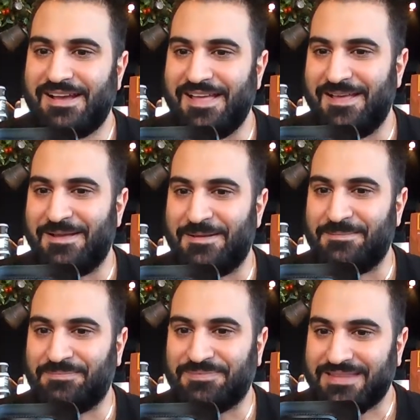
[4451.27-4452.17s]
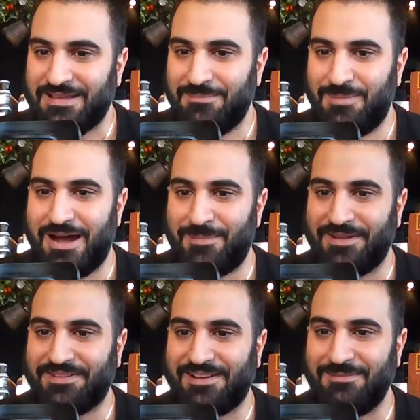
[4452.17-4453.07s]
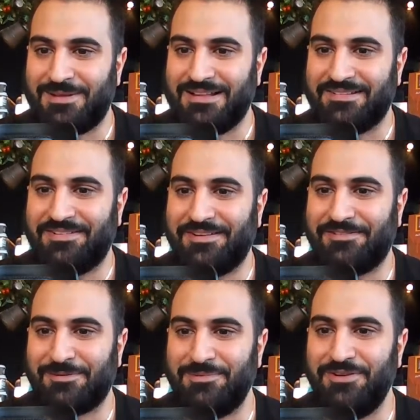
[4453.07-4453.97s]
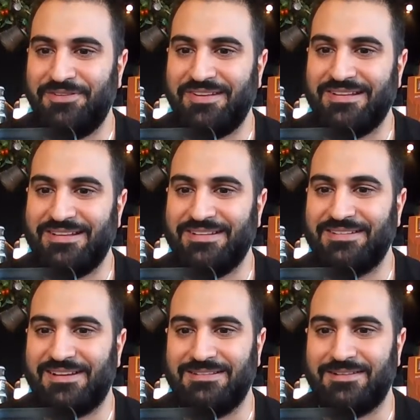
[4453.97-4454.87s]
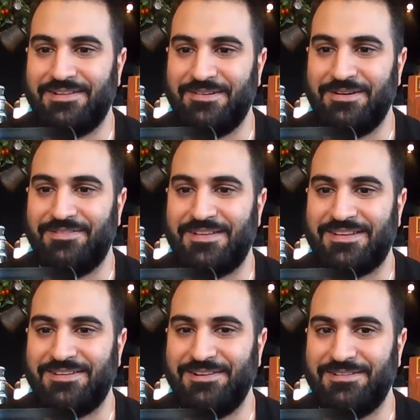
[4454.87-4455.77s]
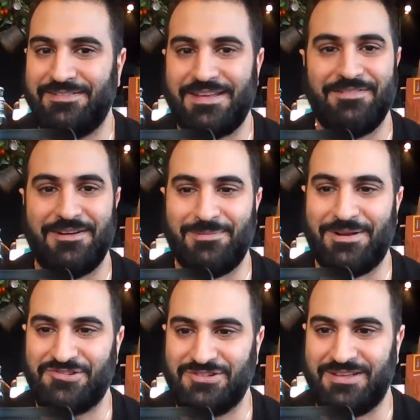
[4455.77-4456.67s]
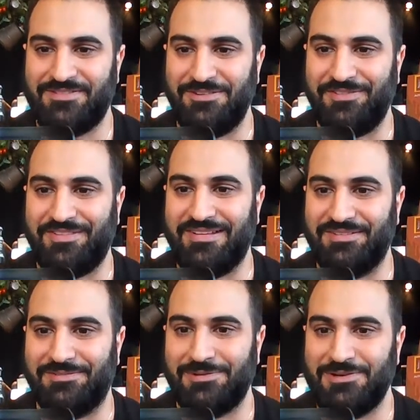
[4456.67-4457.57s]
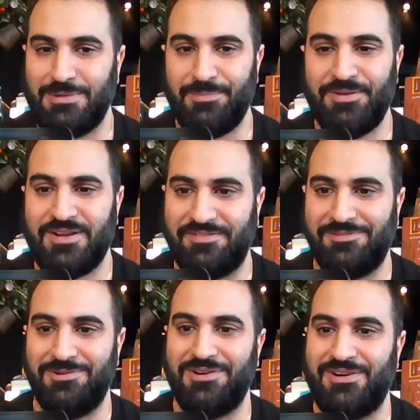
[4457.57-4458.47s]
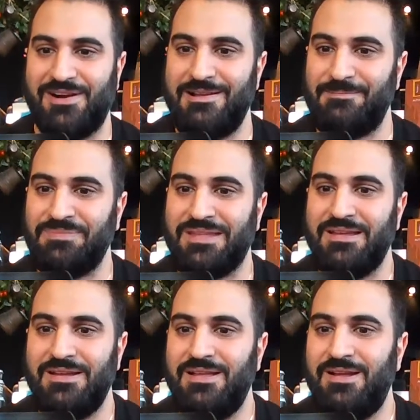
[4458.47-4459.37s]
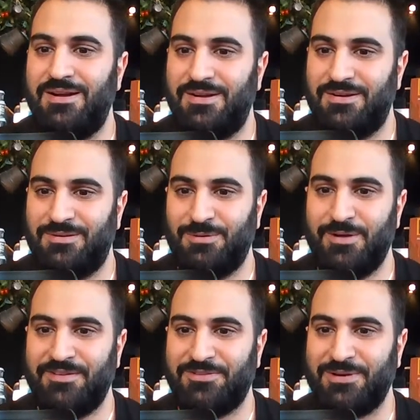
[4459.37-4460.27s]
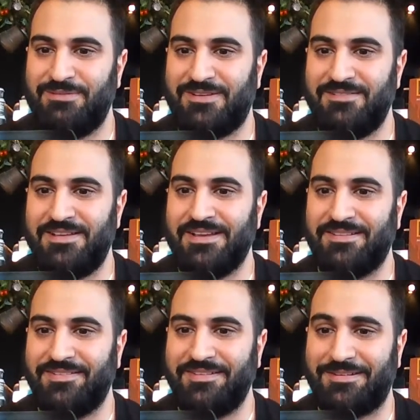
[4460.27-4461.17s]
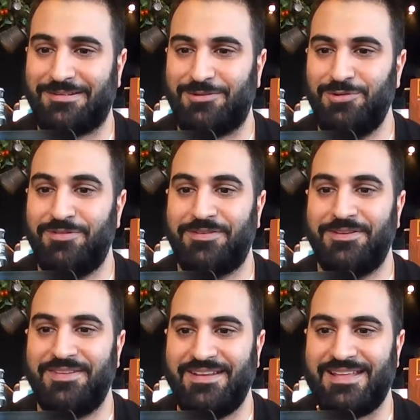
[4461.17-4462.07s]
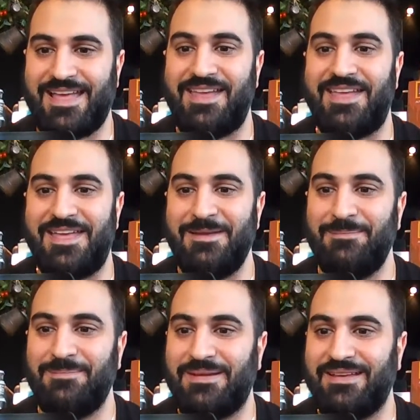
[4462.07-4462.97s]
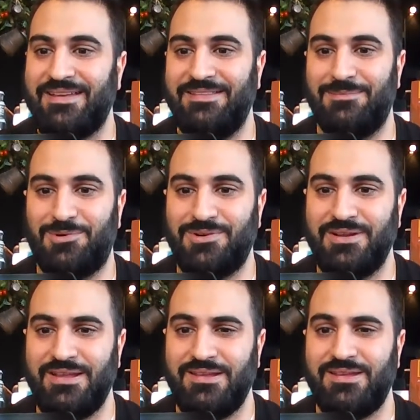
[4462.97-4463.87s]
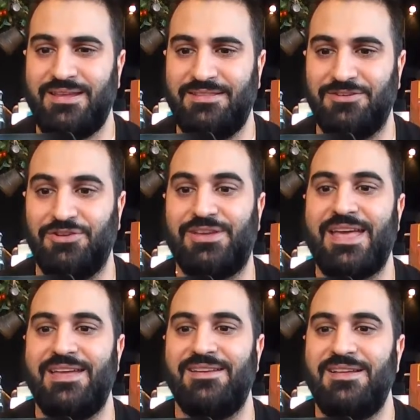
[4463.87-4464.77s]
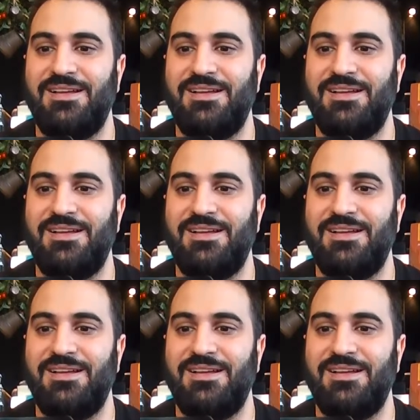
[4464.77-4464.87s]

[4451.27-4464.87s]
Mahabat Khan Malak says, from New Zealand, I love Henry. Thank you. Thank you very much. Love to New Zealand as well. Hope you guys are doing all right. Rover25X, it's 2:13 a.m. in the morning in the UK.